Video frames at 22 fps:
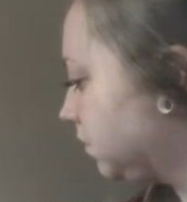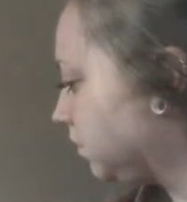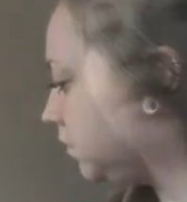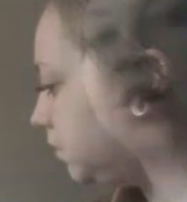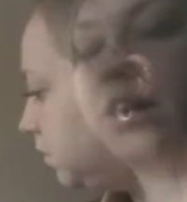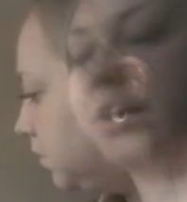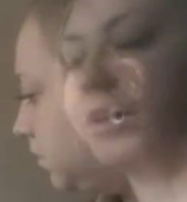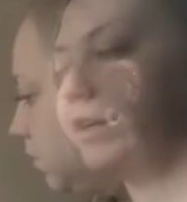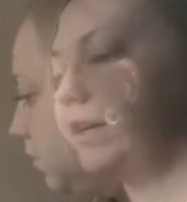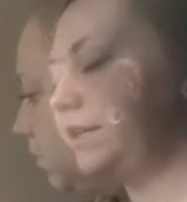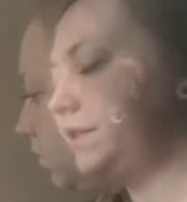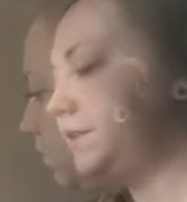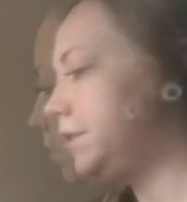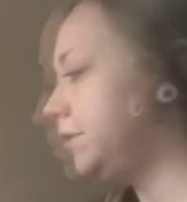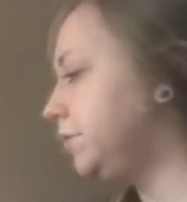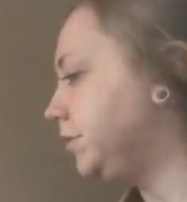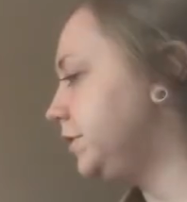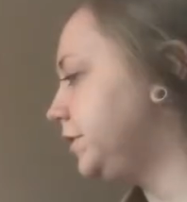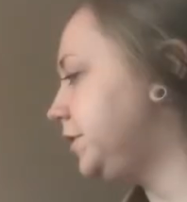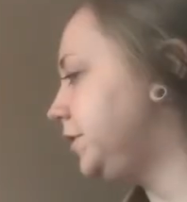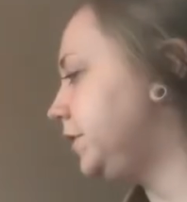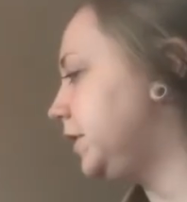Alright, so
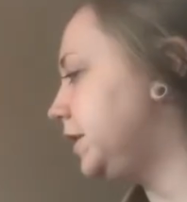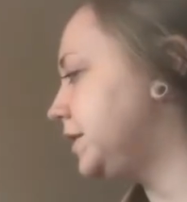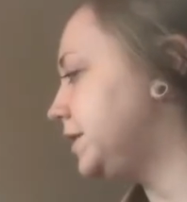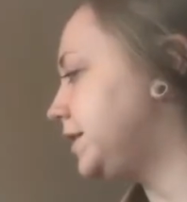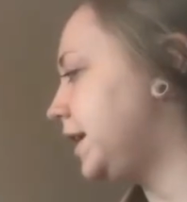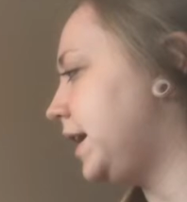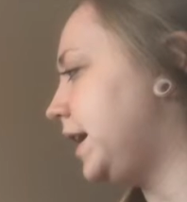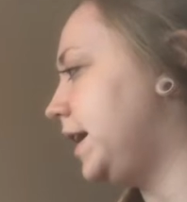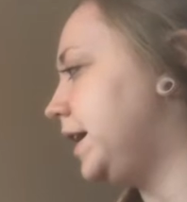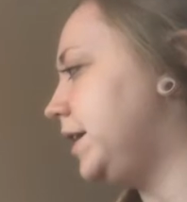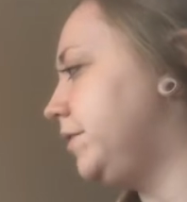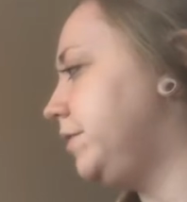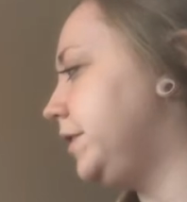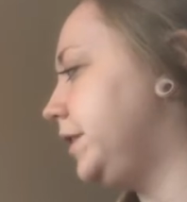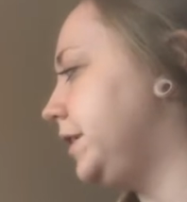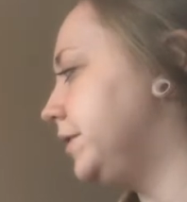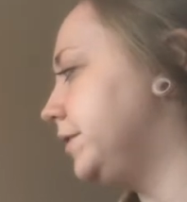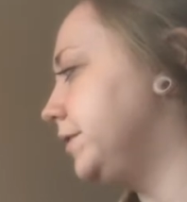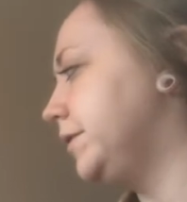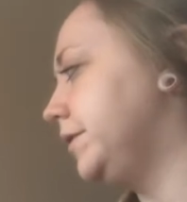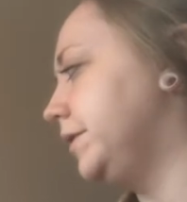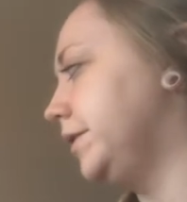once you guys have
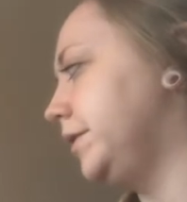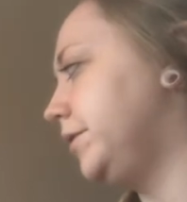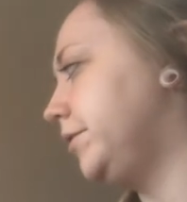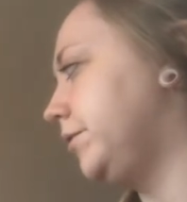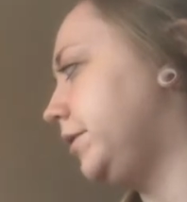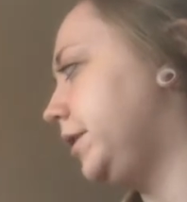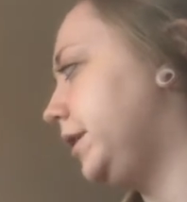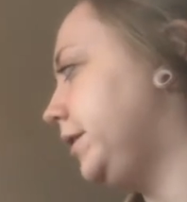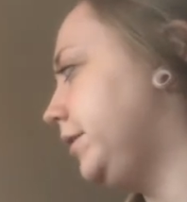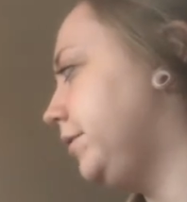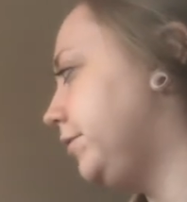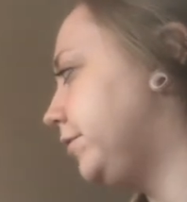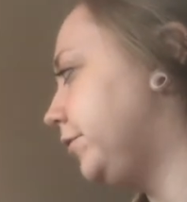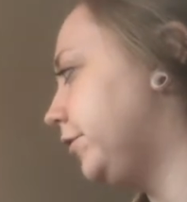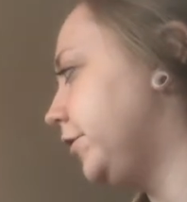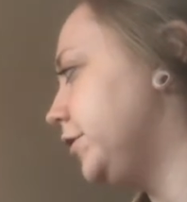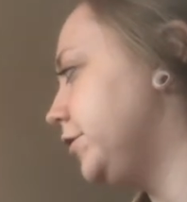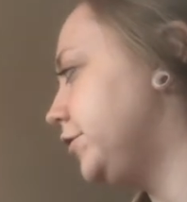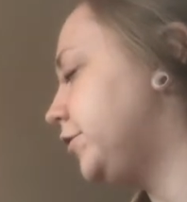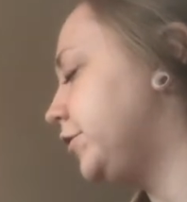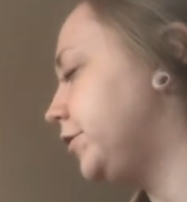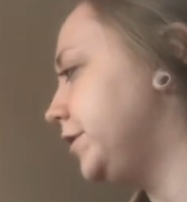either the 3
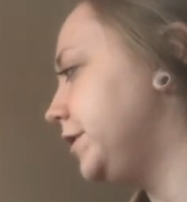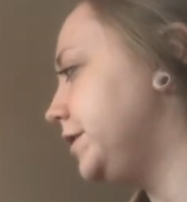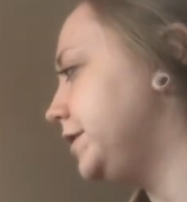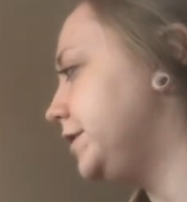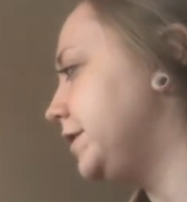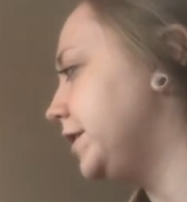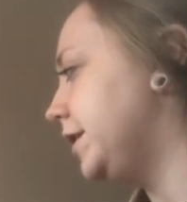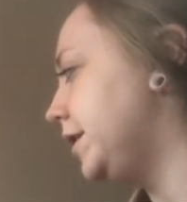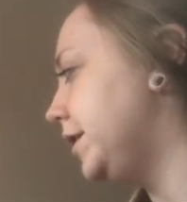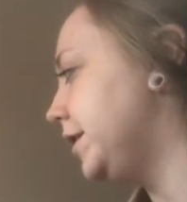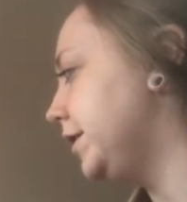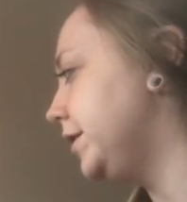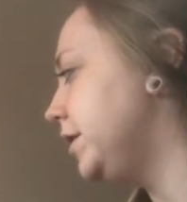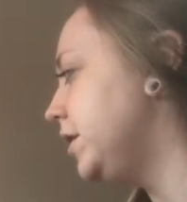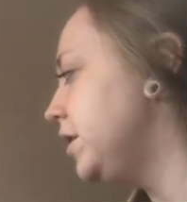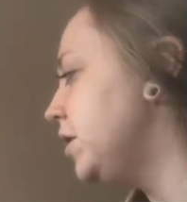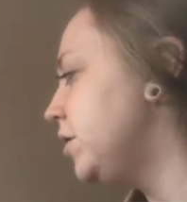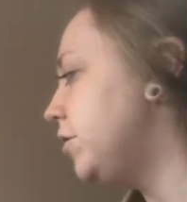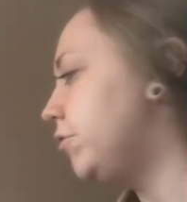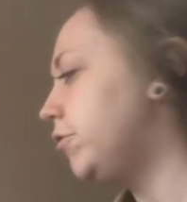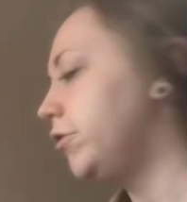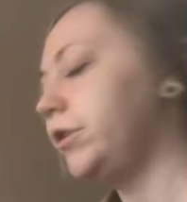front trees done,
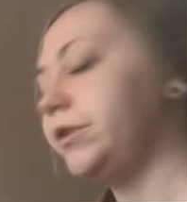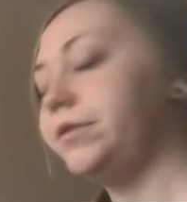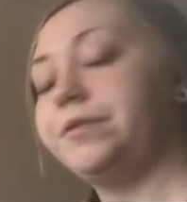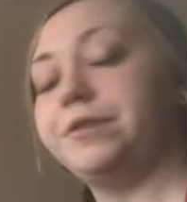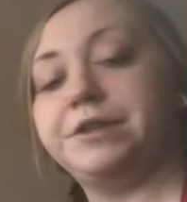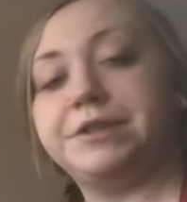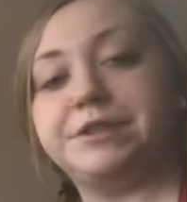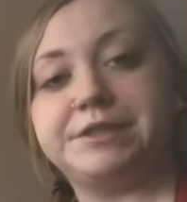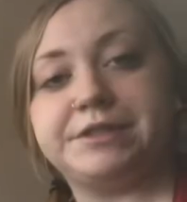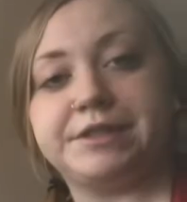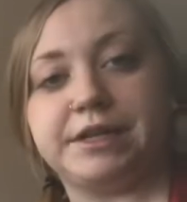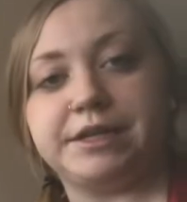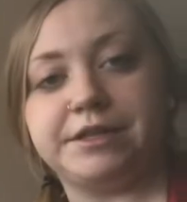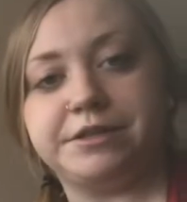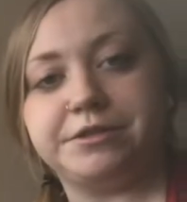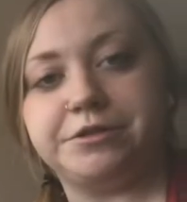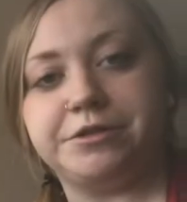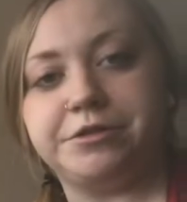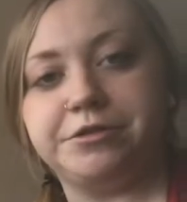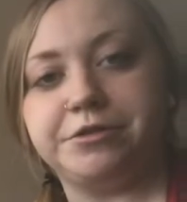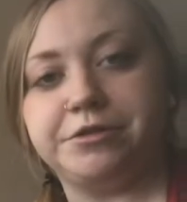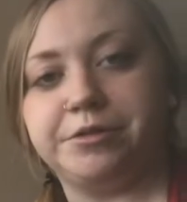or if you
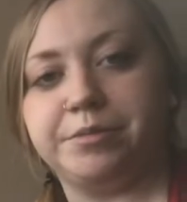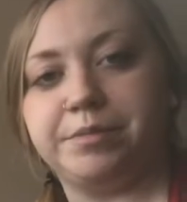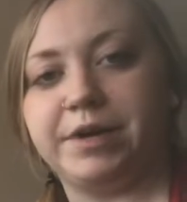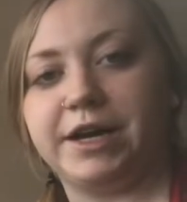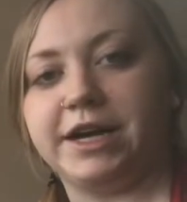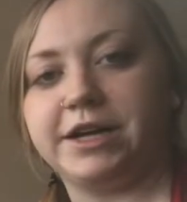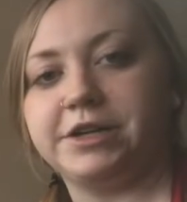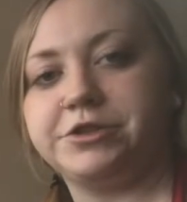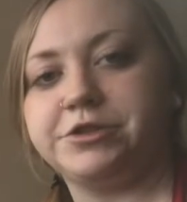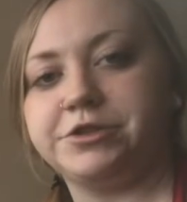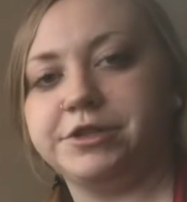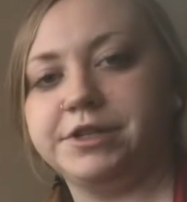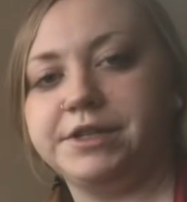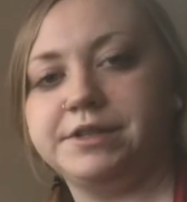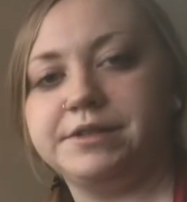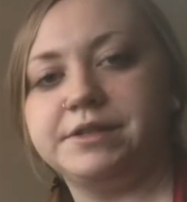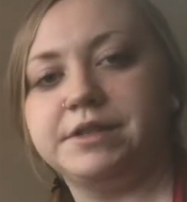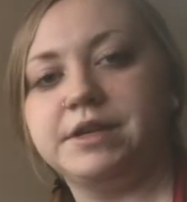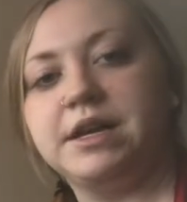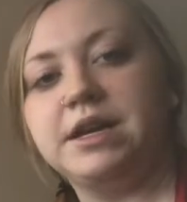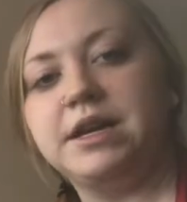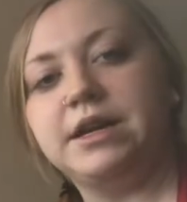decided to do the back
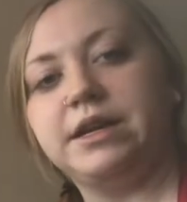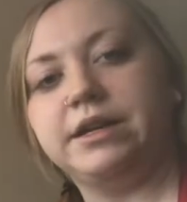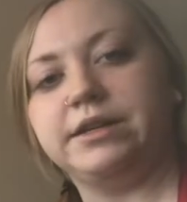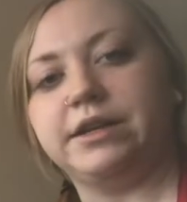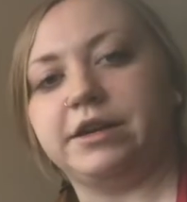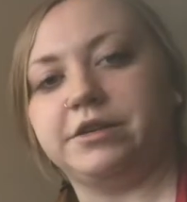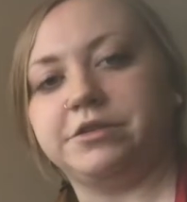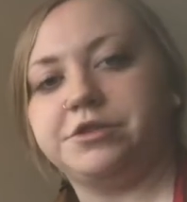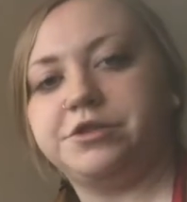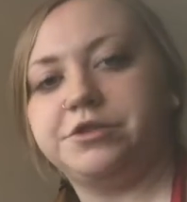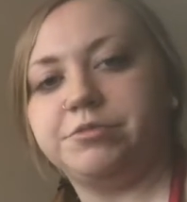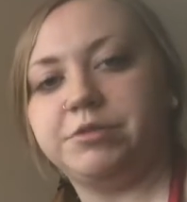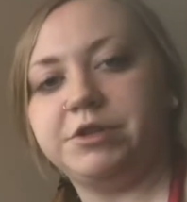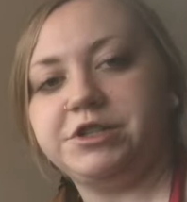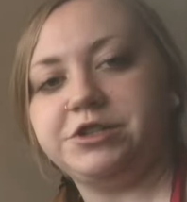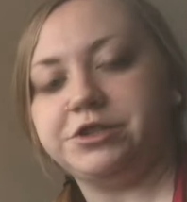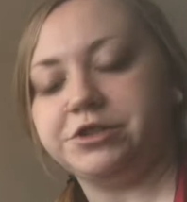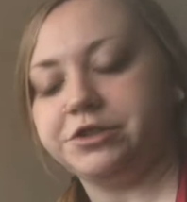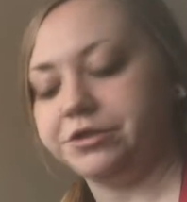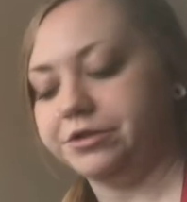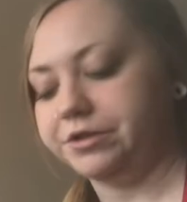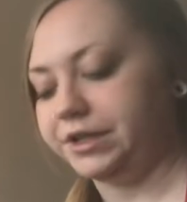trees, now
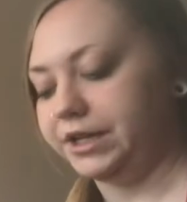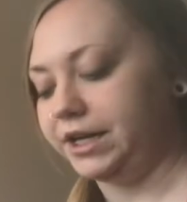switch and do the